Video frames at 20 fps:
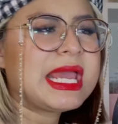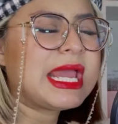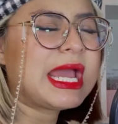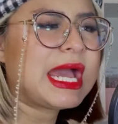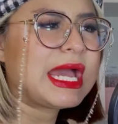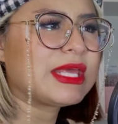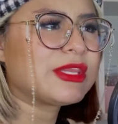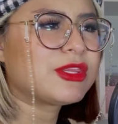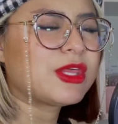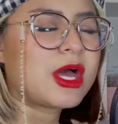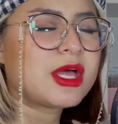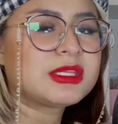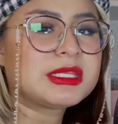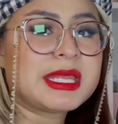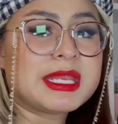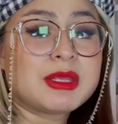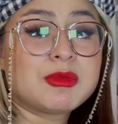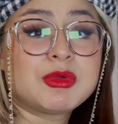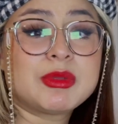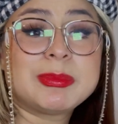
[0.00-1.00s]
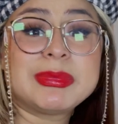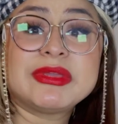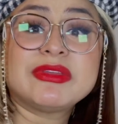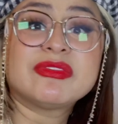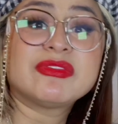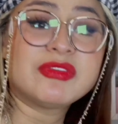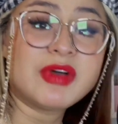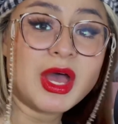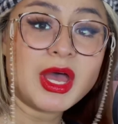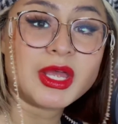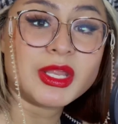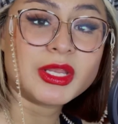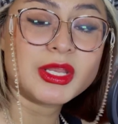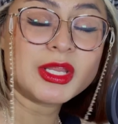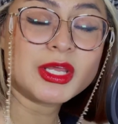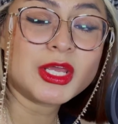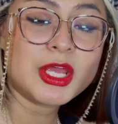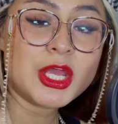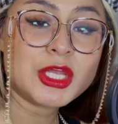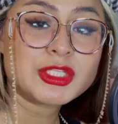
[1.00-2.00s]
I thought that it would be
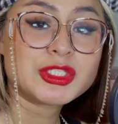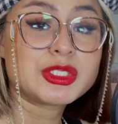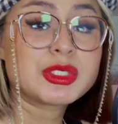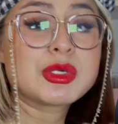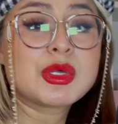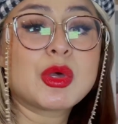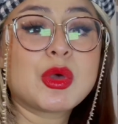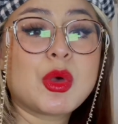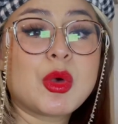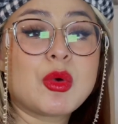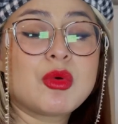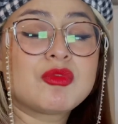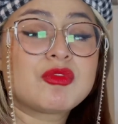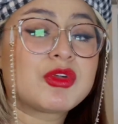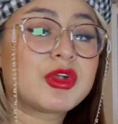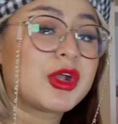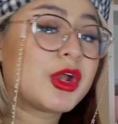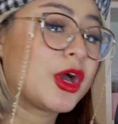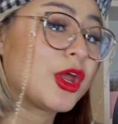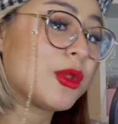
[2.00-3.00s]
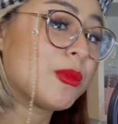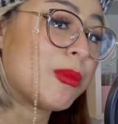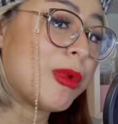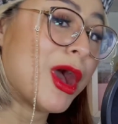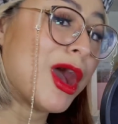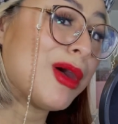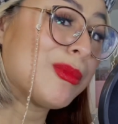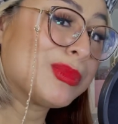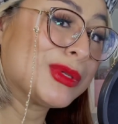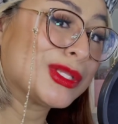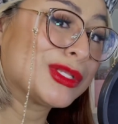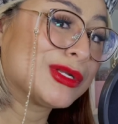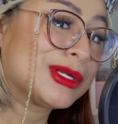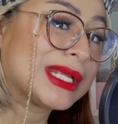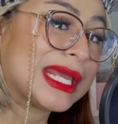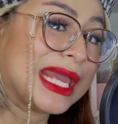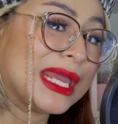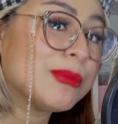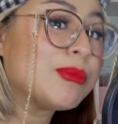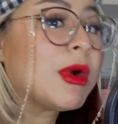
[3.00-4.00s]
fun to go over unpopular
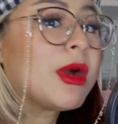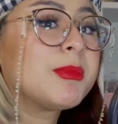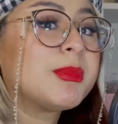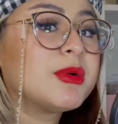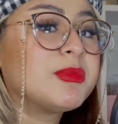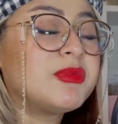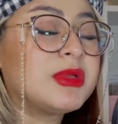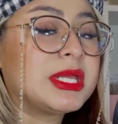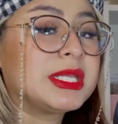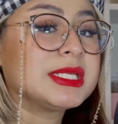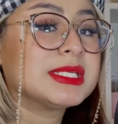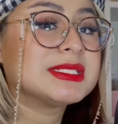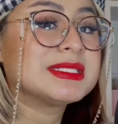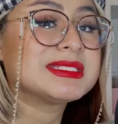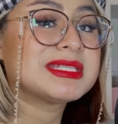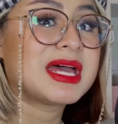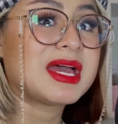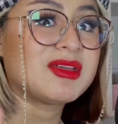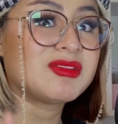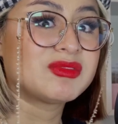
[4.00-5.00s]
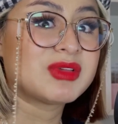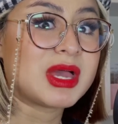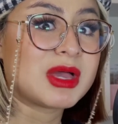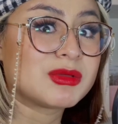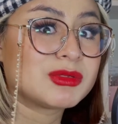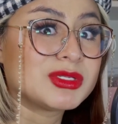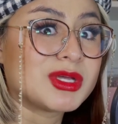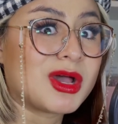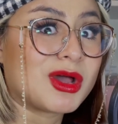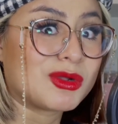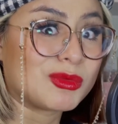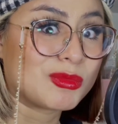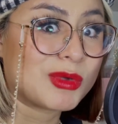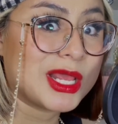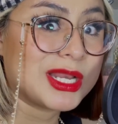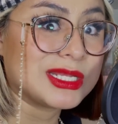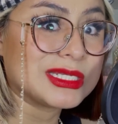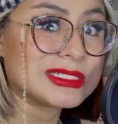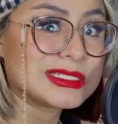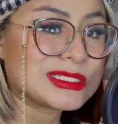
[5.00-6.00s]
K-pop opinions I found on
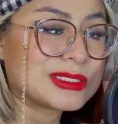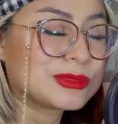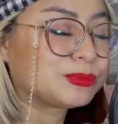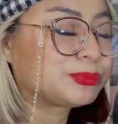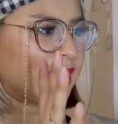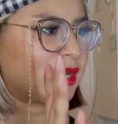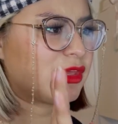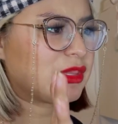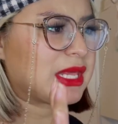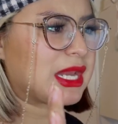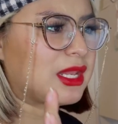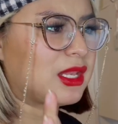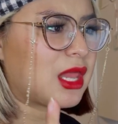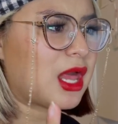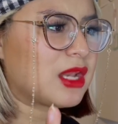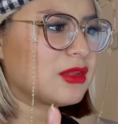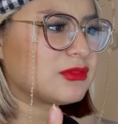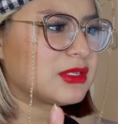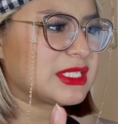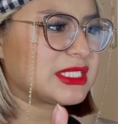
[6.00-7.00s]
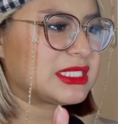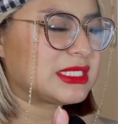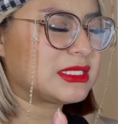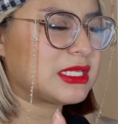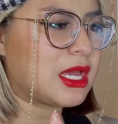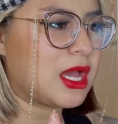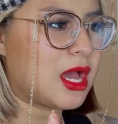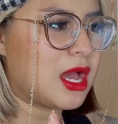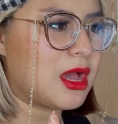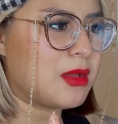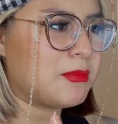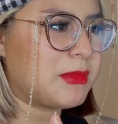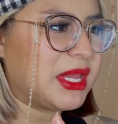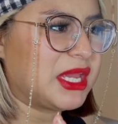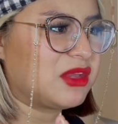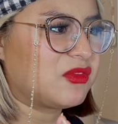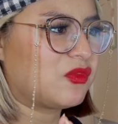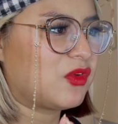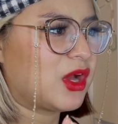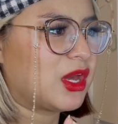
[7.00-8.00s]
Reddit. I know that a lot of us
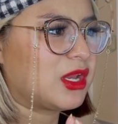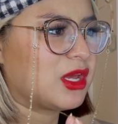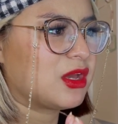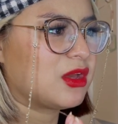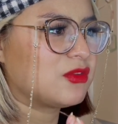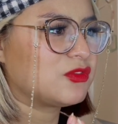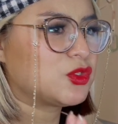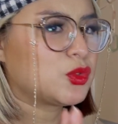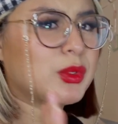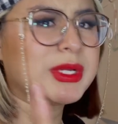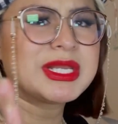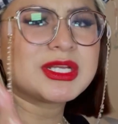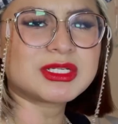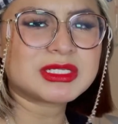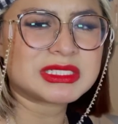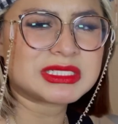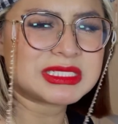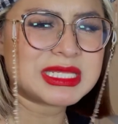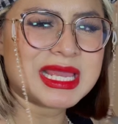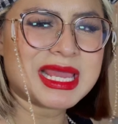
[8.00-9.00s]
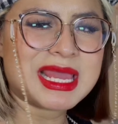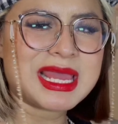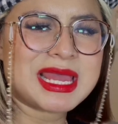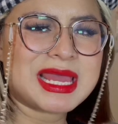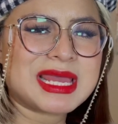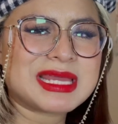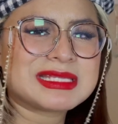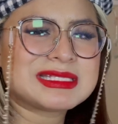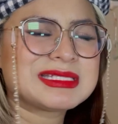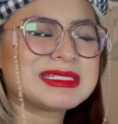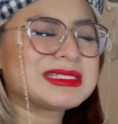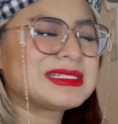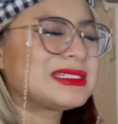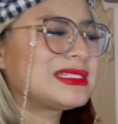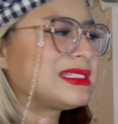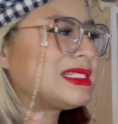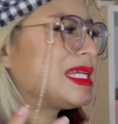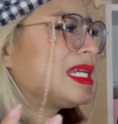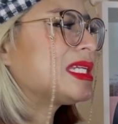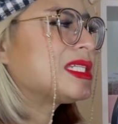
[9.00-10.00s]
make fun of Twitter stans,
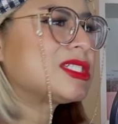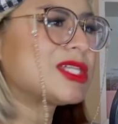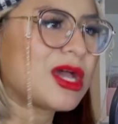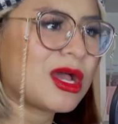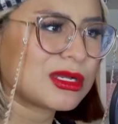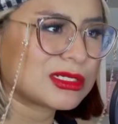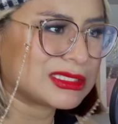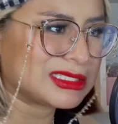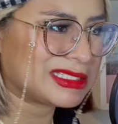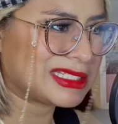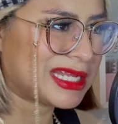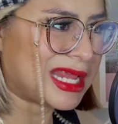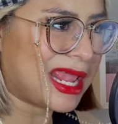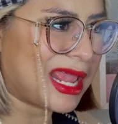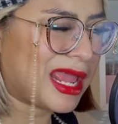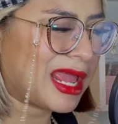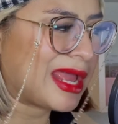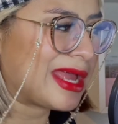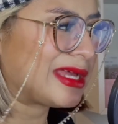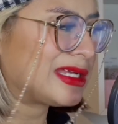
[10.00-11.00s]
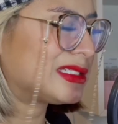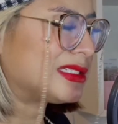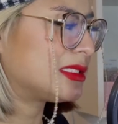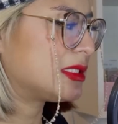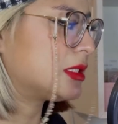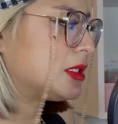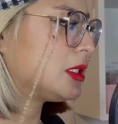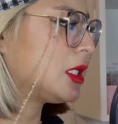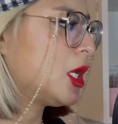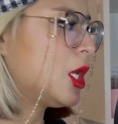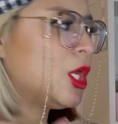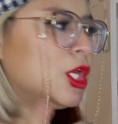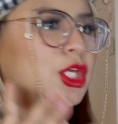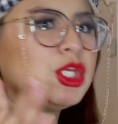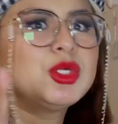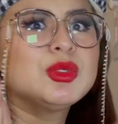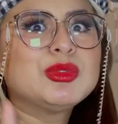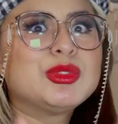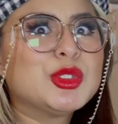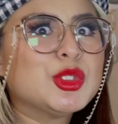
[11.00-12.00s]
TikTok stans,
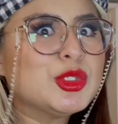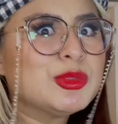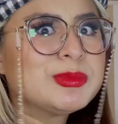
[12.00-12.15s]
YouTube